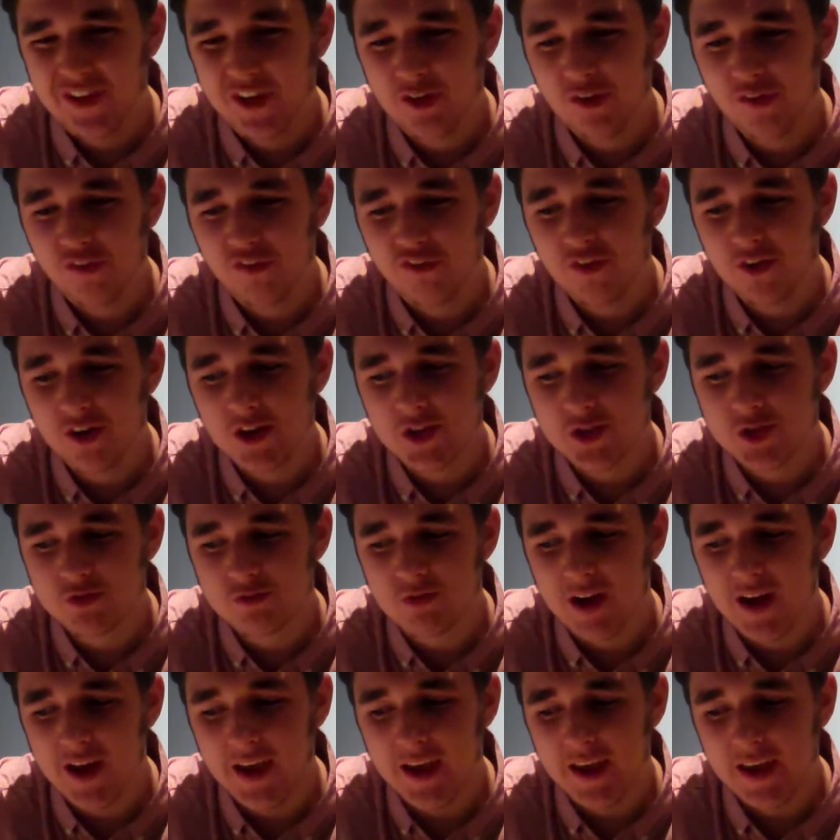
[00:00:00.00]
Phil Ford's
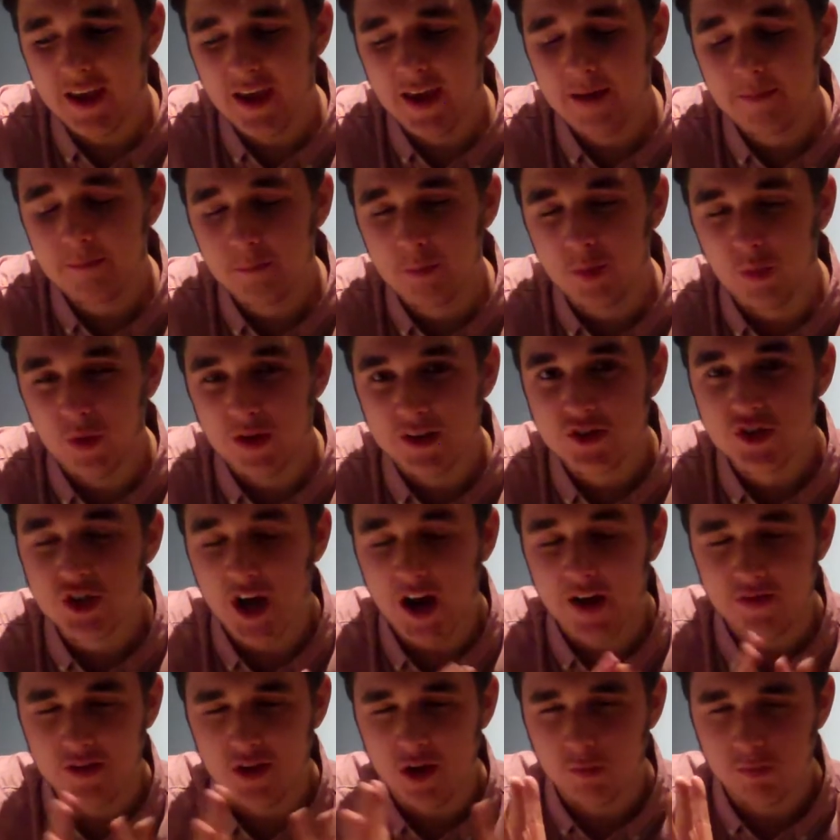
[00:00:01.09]
writing it, which
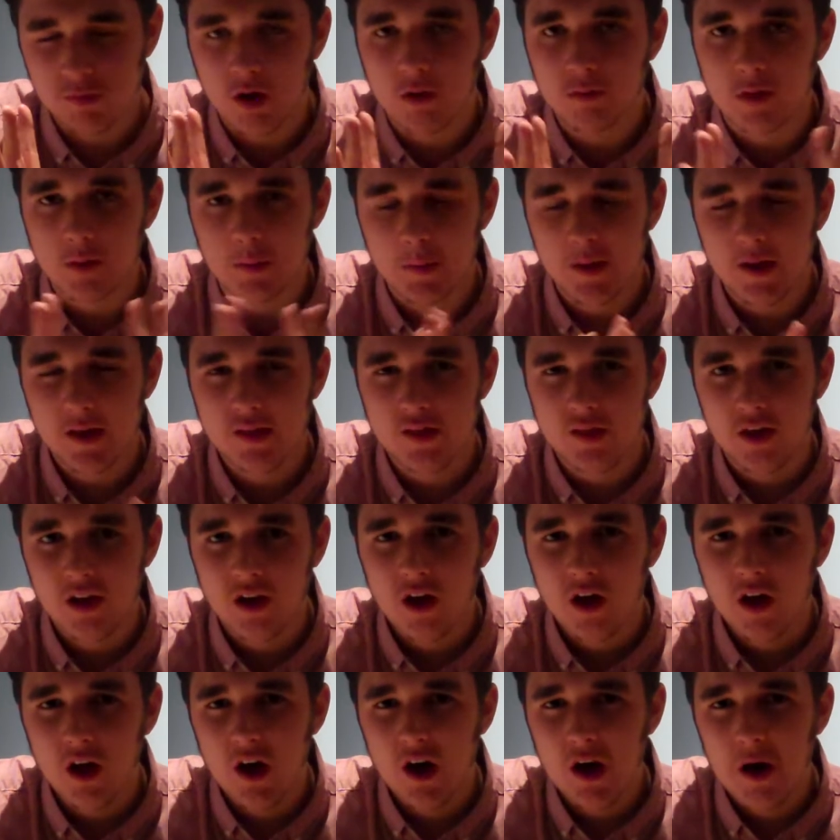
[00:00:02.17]
I have no problem with.
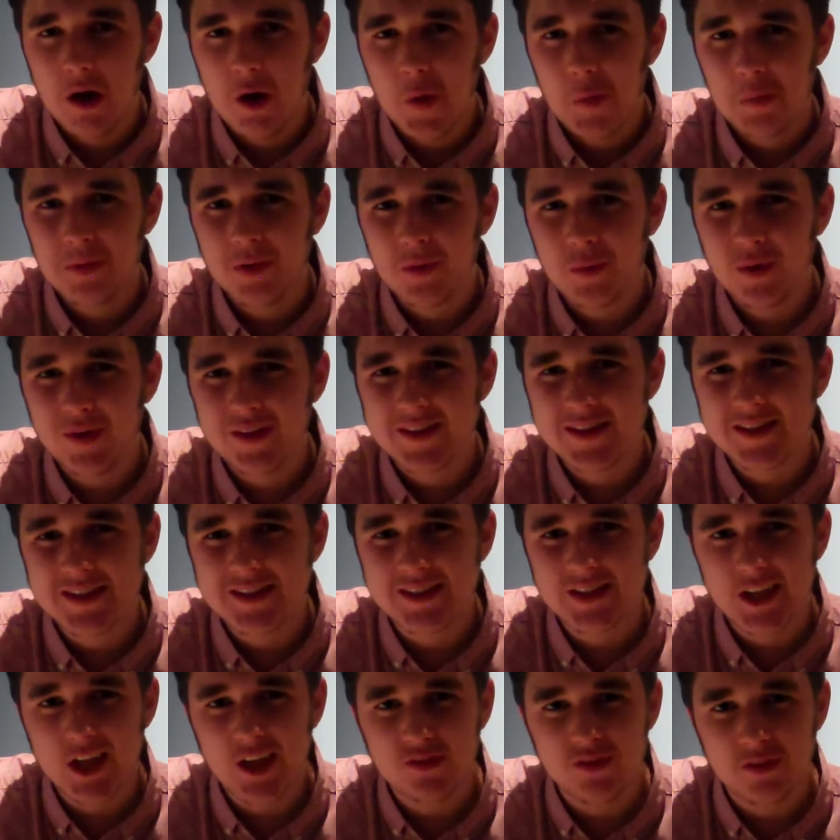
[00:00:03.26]
But with
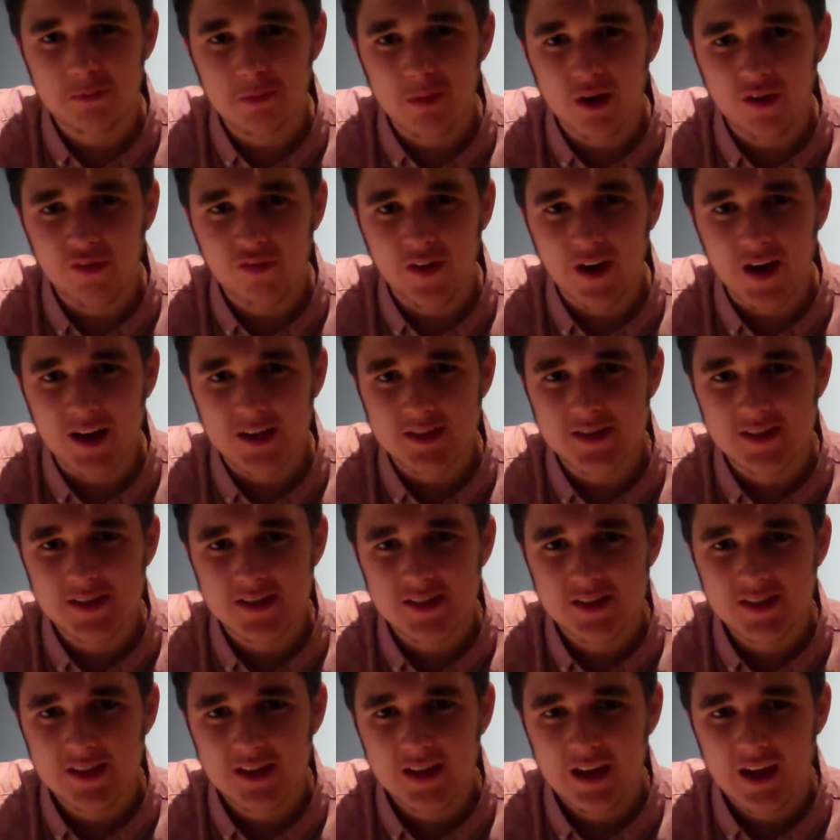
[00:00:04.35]
Steven
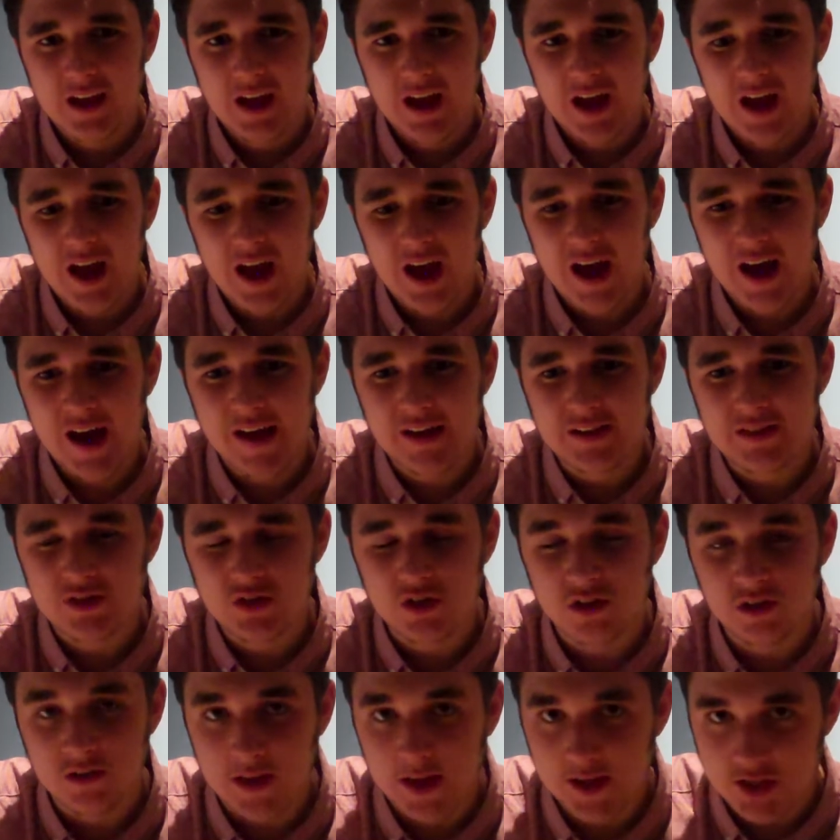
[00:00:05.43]
Moffat, and
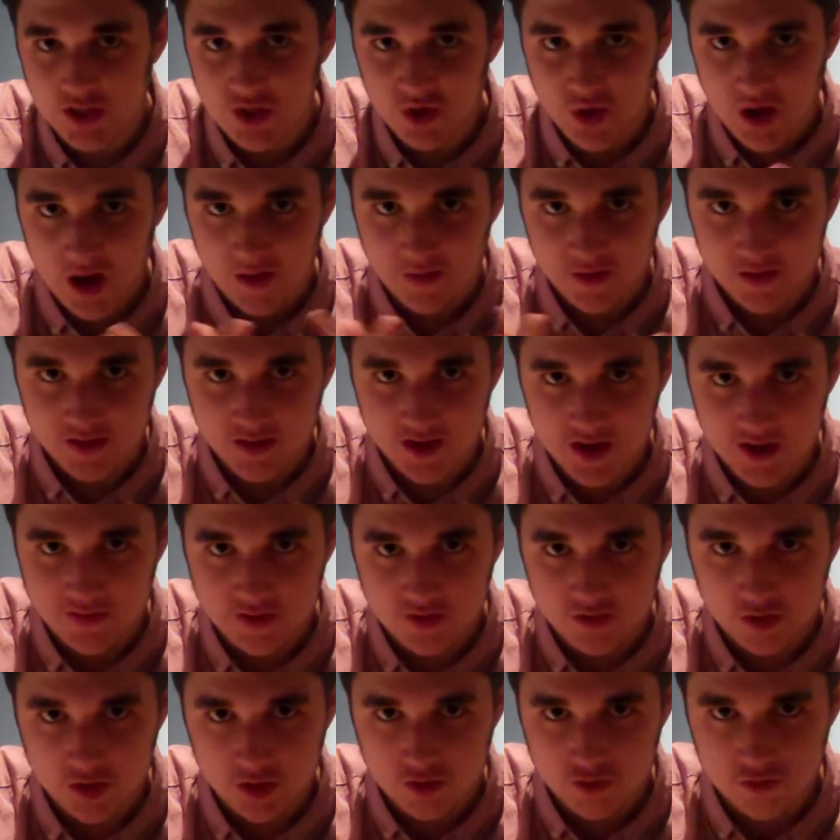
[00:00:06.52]
unless you count the day of the
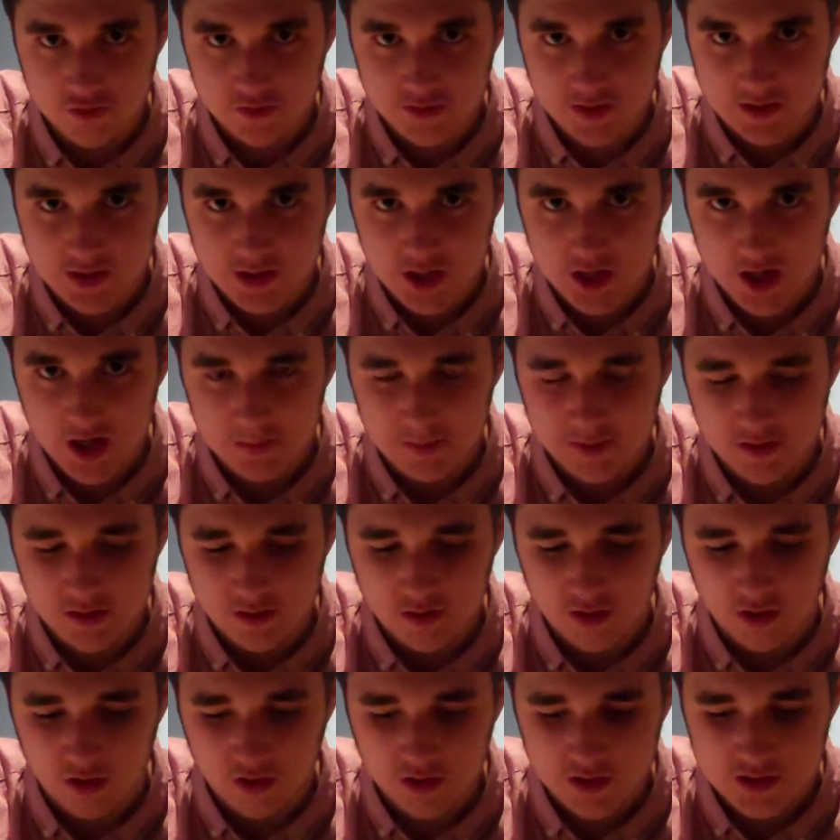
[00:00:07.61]
Doctor and the time of the
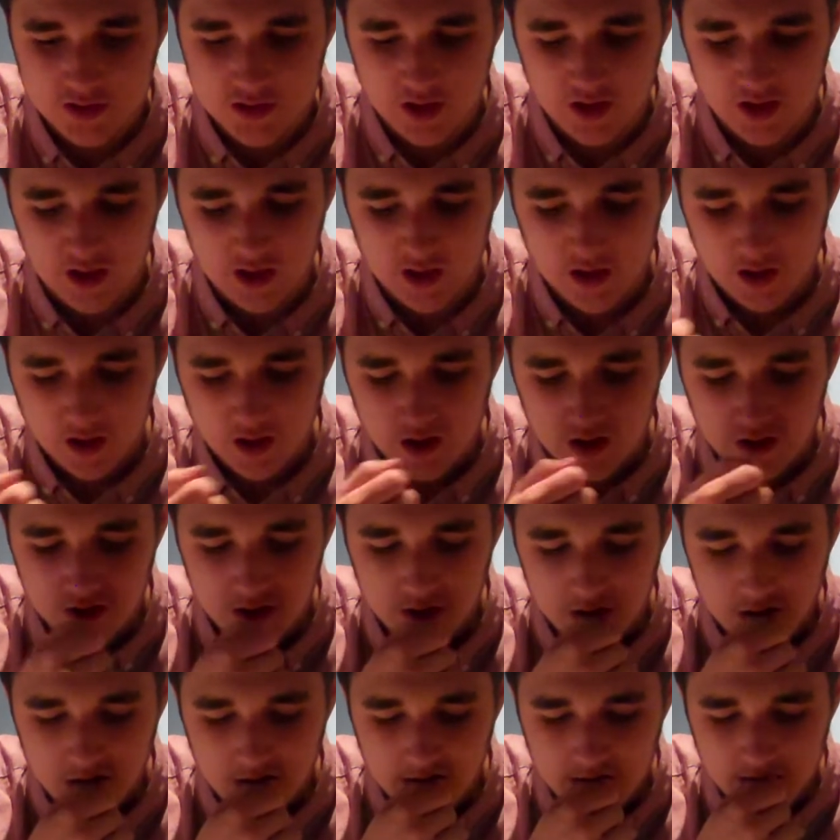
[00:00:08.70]
Doctor,
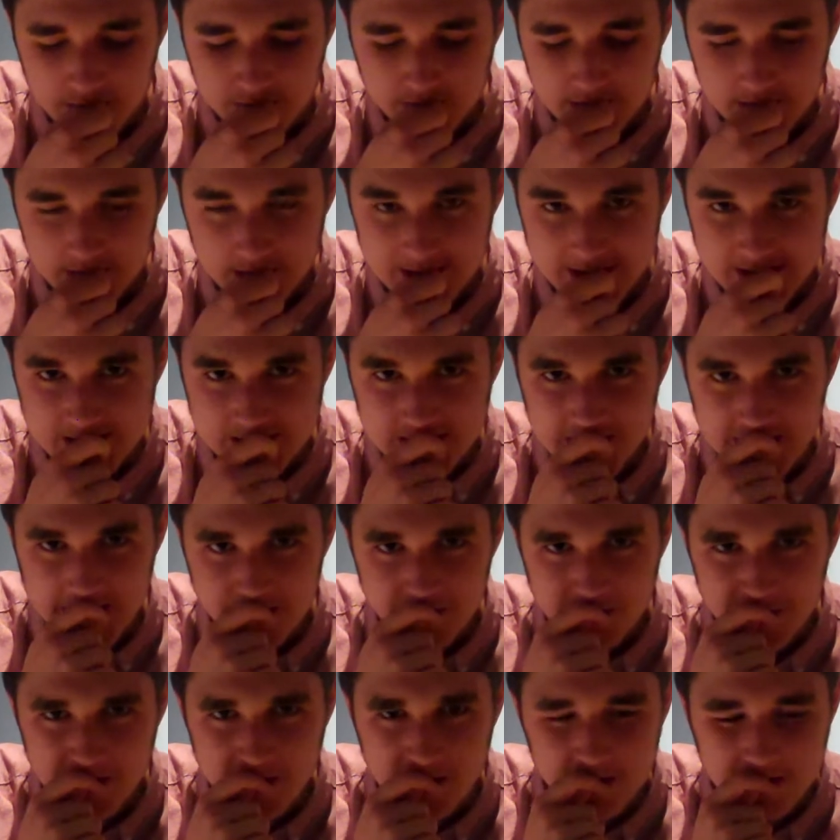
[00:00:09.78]
the last
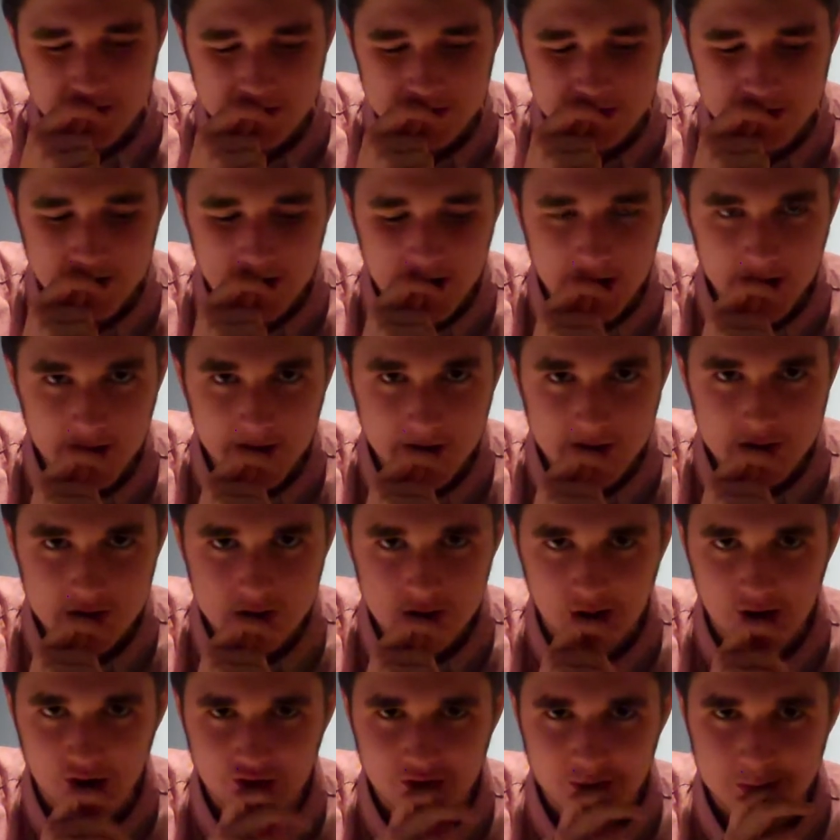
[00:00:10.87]
time we got a Dalek
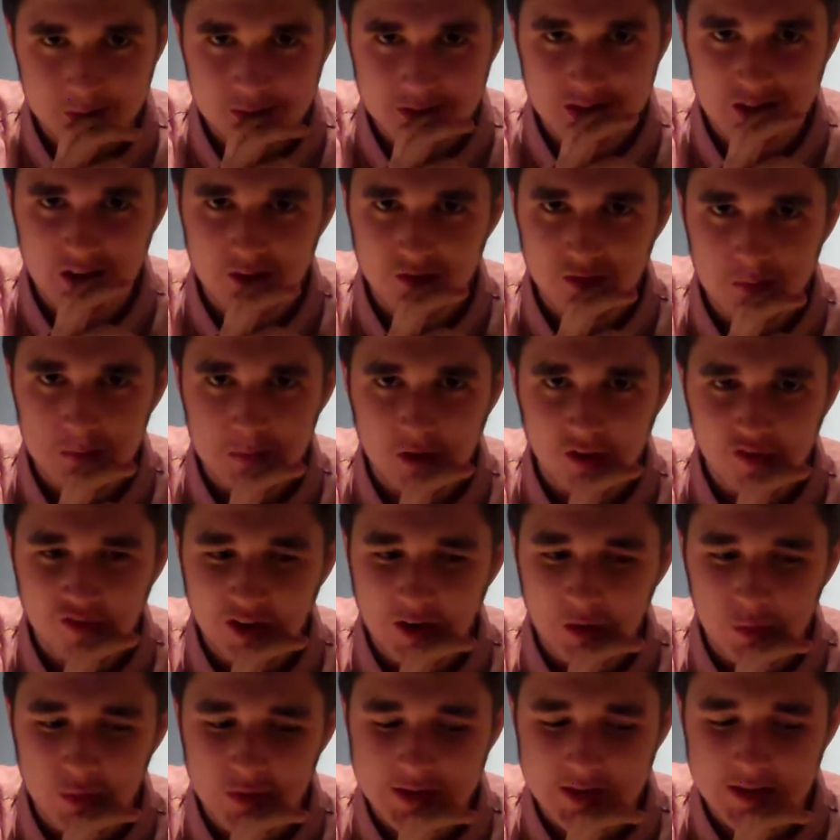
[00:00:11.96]
story from Steven
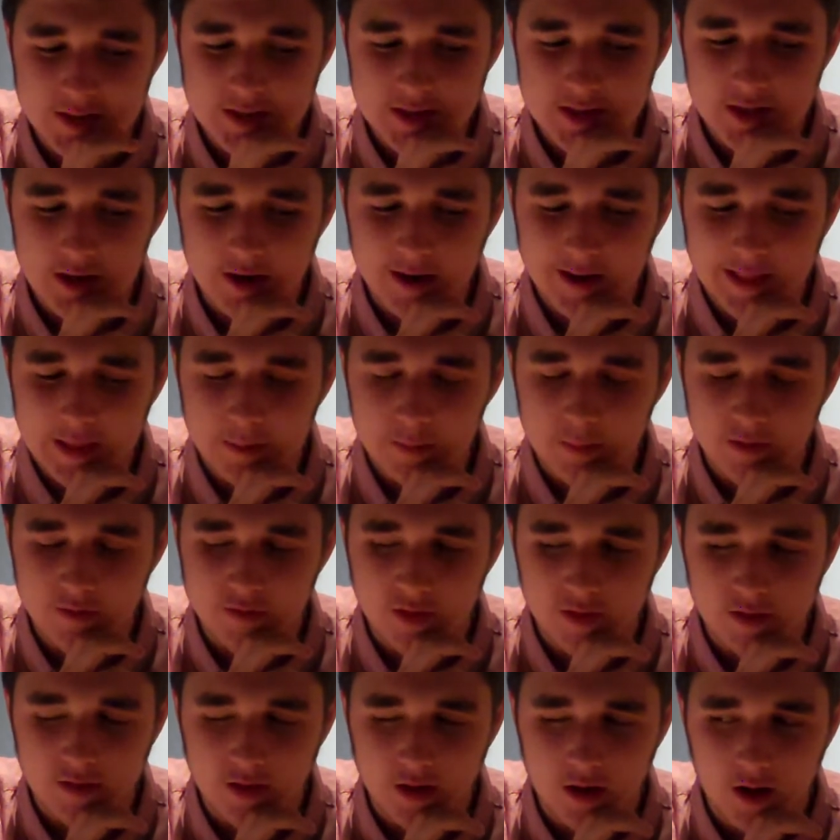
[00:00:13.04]
Moffat was Asylum of
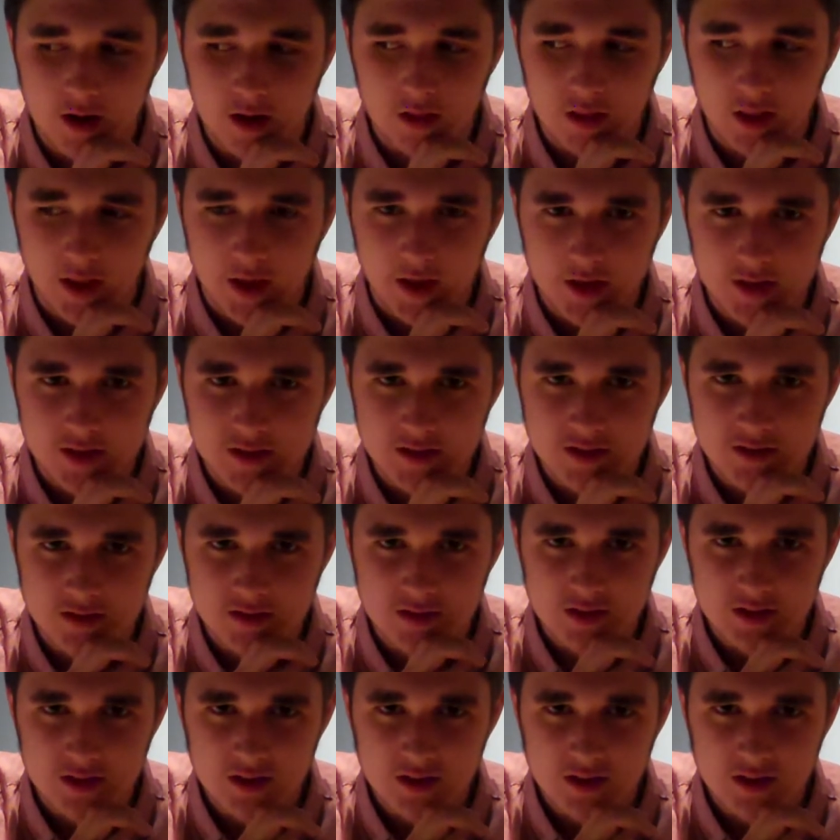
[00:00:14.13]
the Daleks.